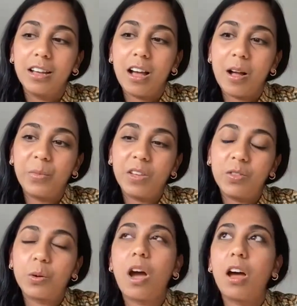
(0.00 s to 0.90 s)
um,
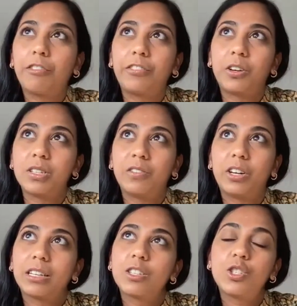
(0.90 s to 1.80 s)
even though her fear is a
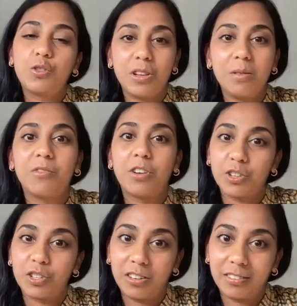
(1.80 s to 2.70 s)
very extreme
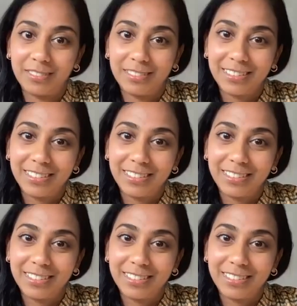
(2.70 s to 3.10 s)
version